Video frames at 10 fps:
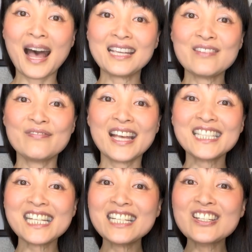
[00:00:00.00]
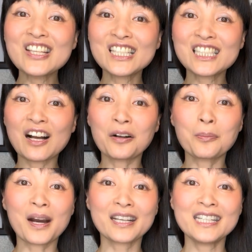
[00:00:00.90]
I invest into the
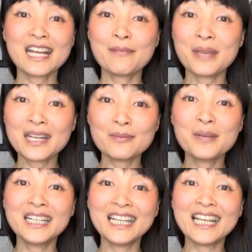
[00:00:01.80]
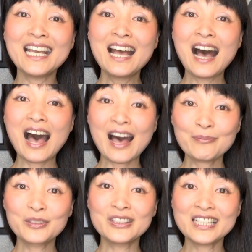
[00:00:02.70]
stock market. I made money.
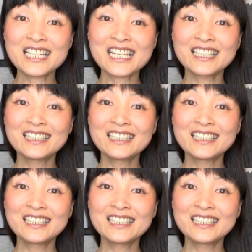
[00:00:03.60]
I'm good.